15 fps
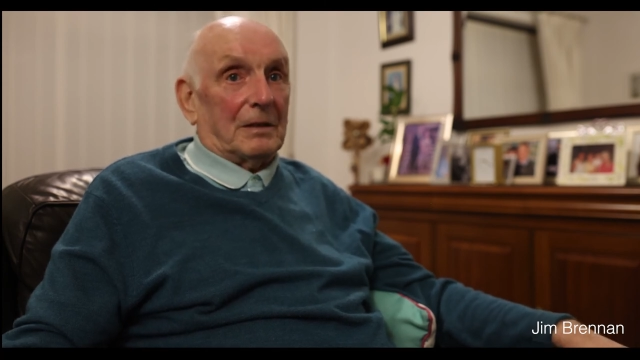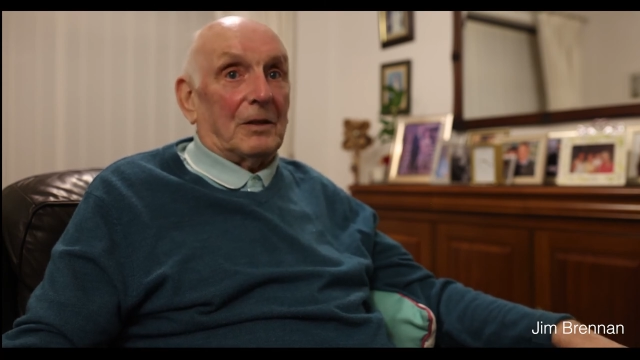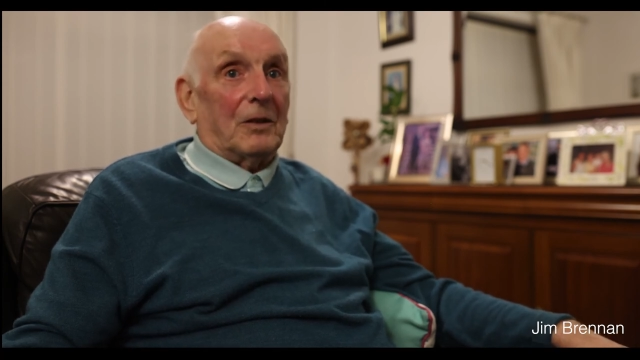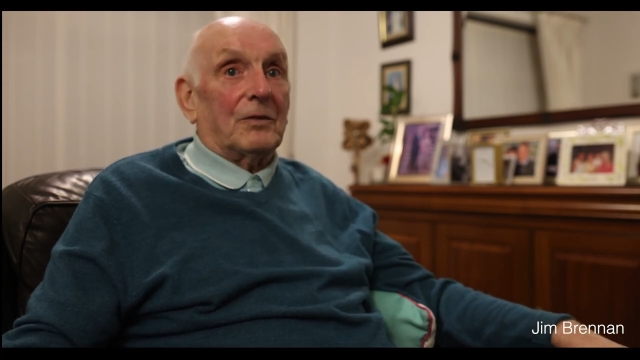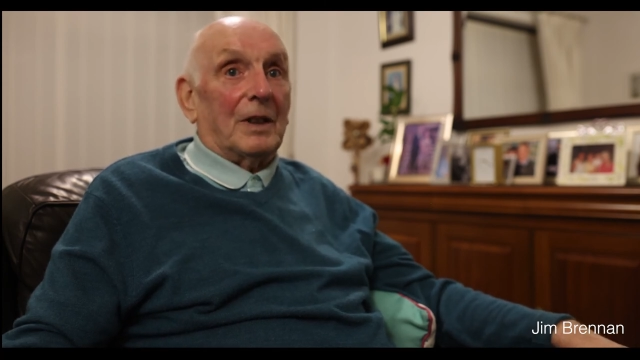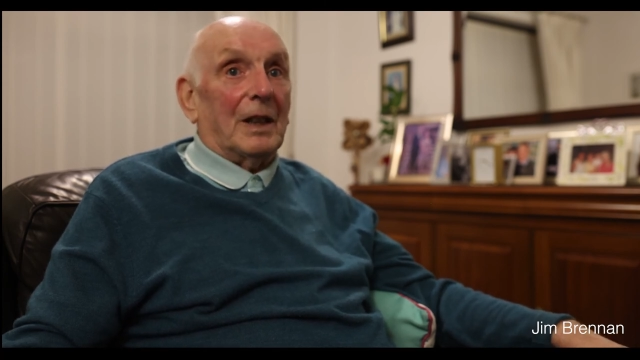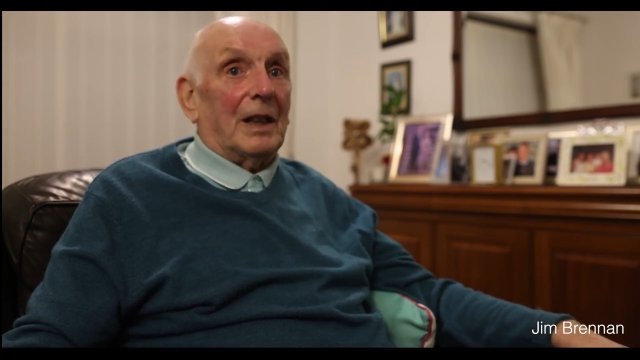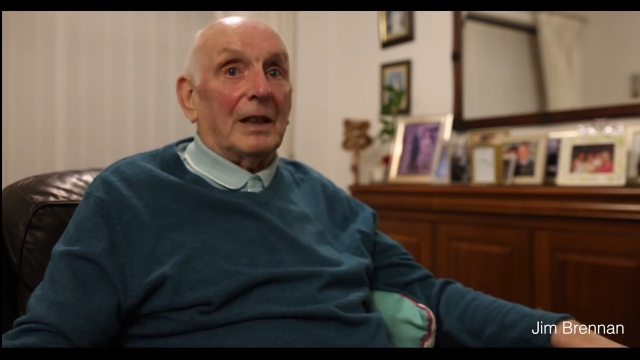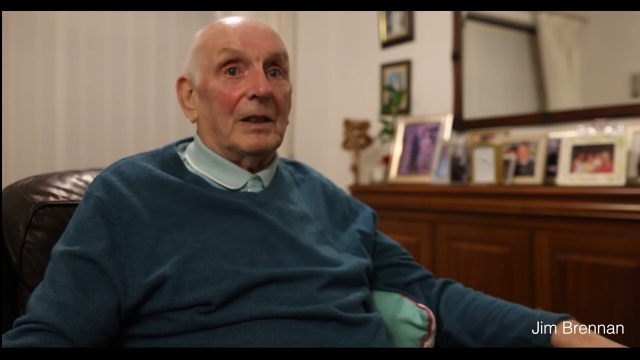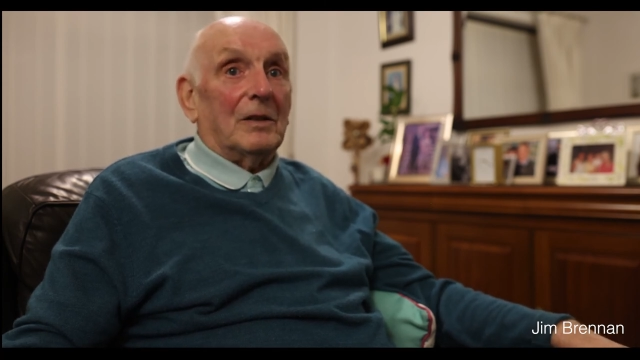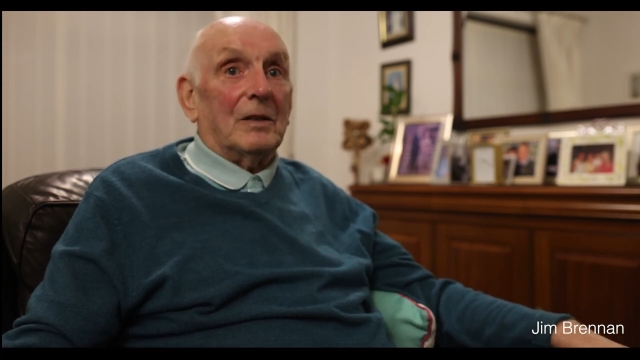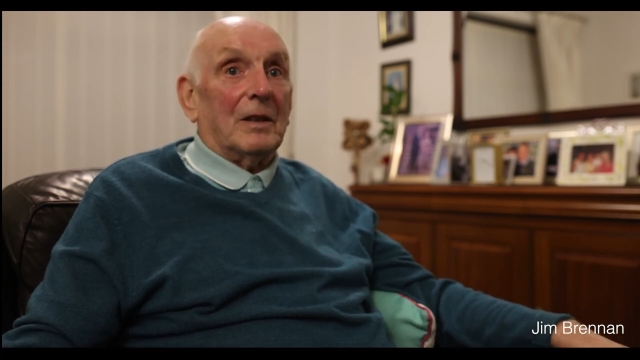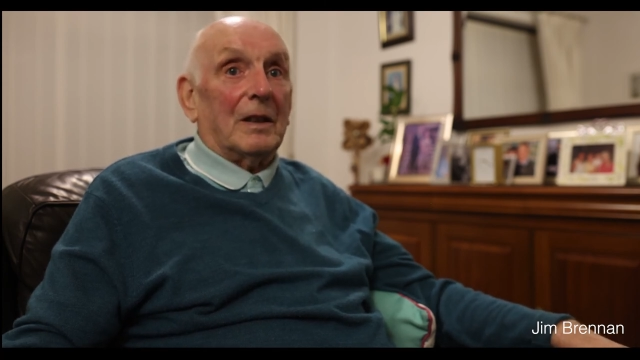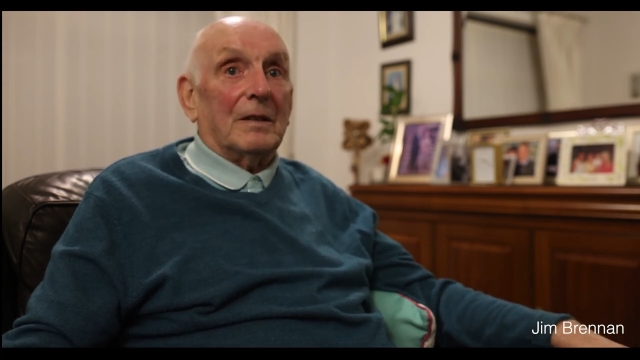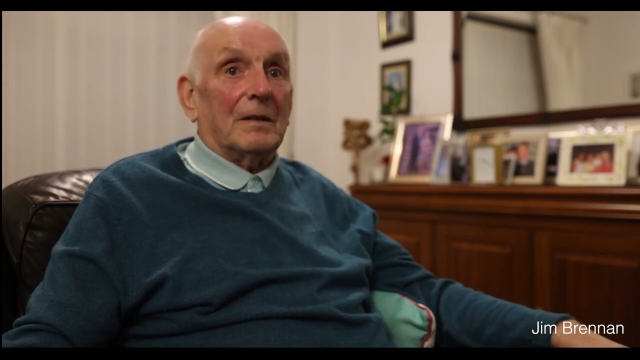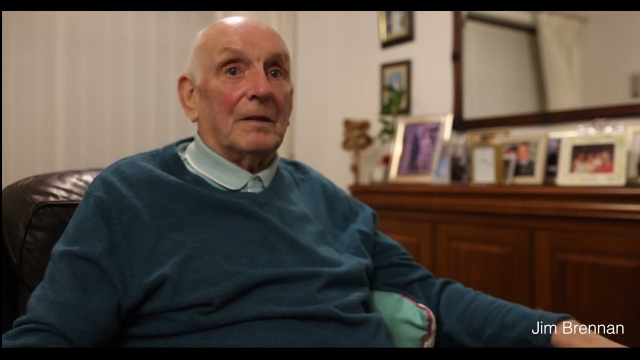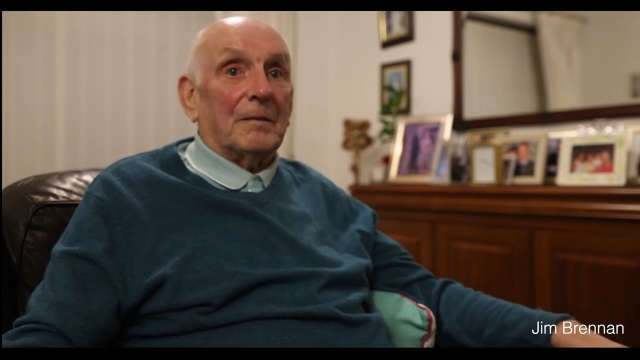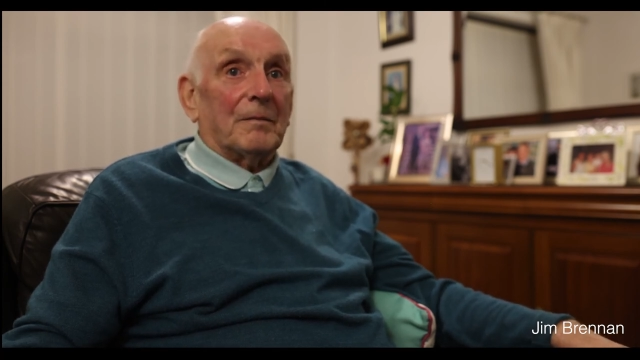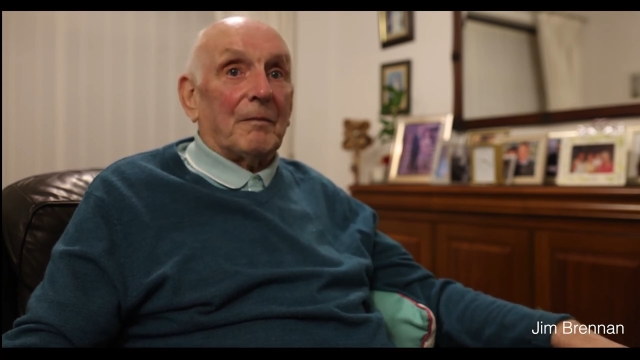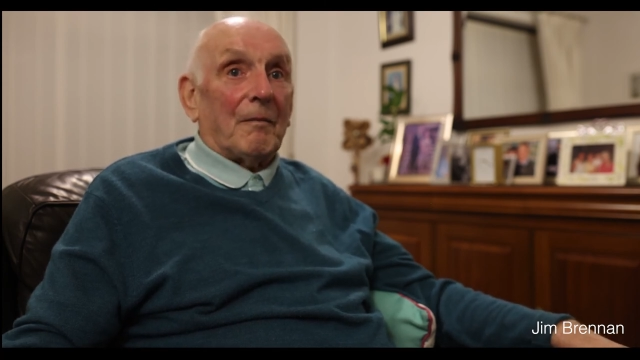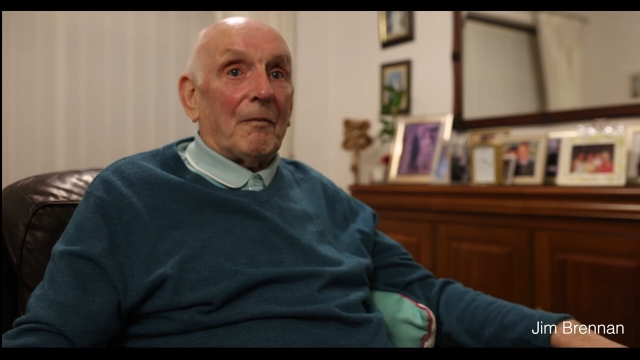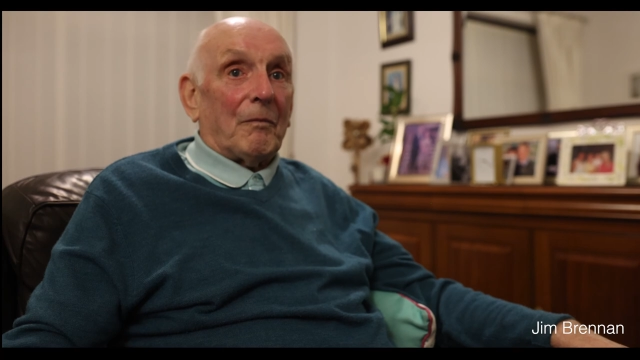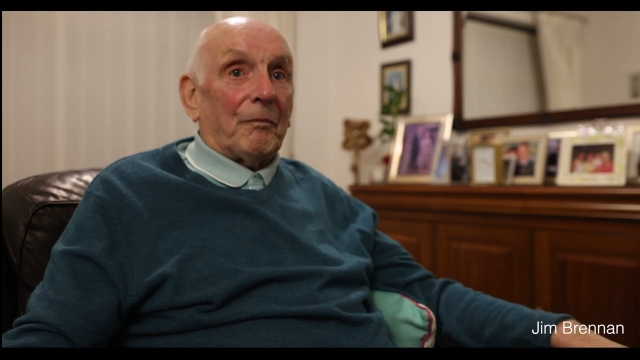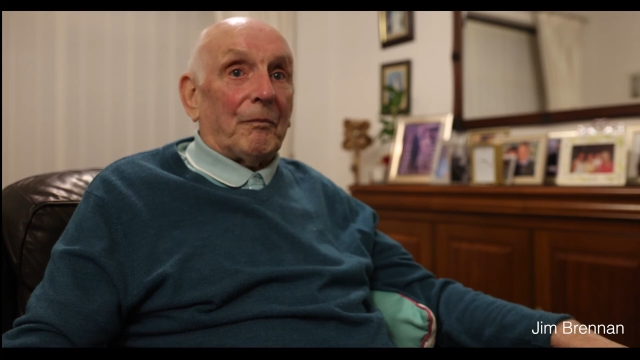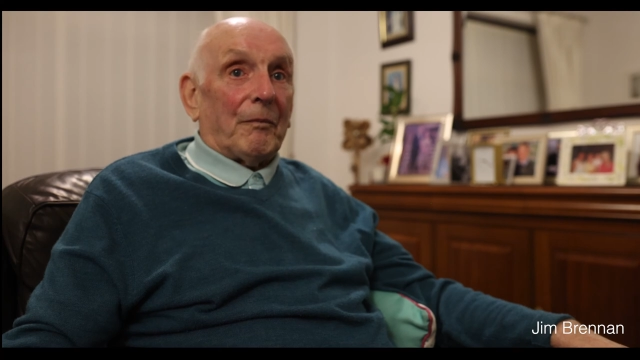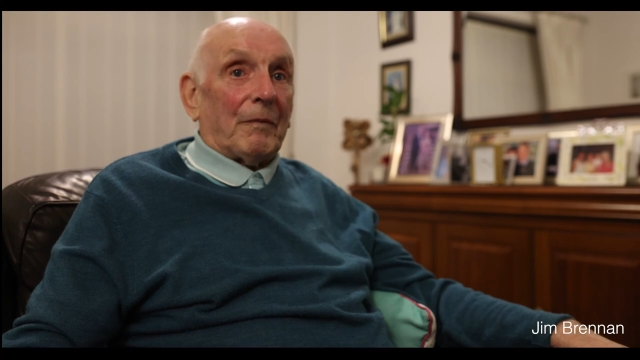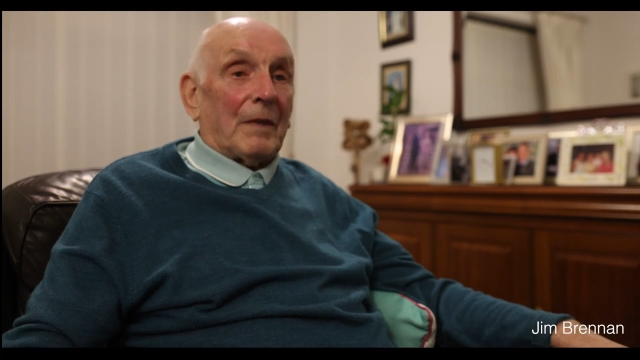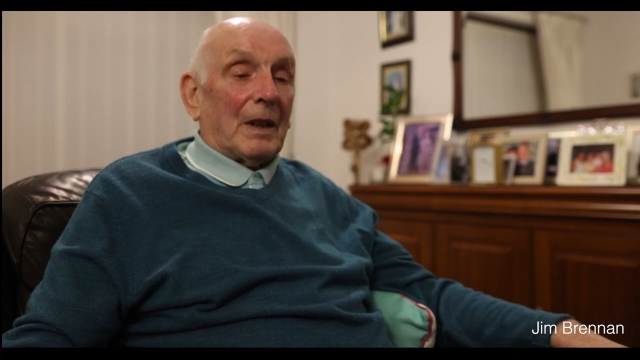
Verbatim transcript: good die young, and yeah,